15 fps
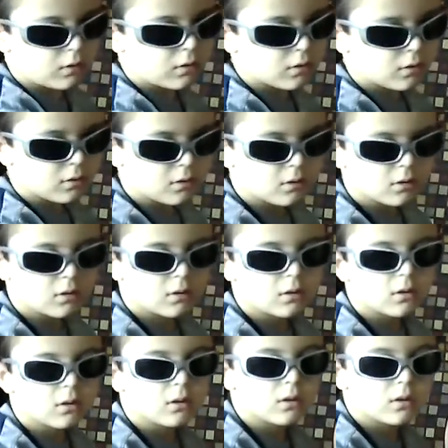
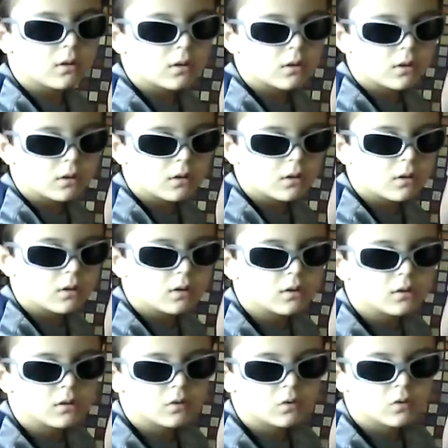
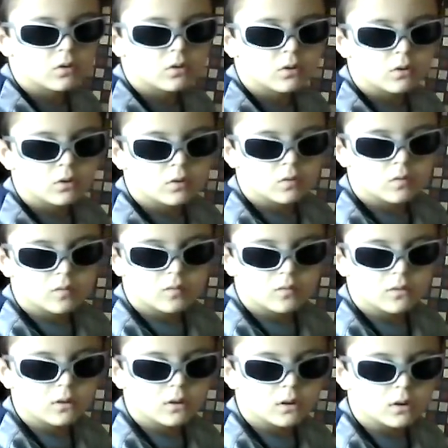
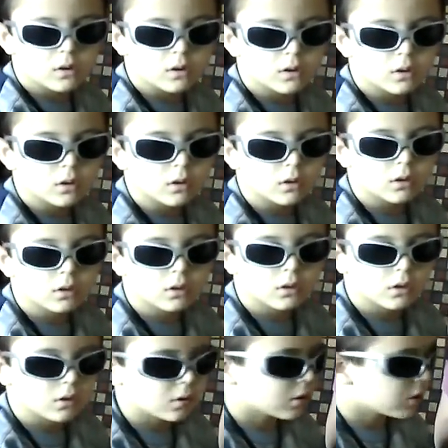
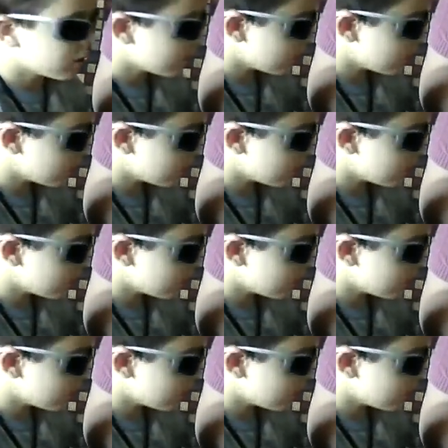(not speaking)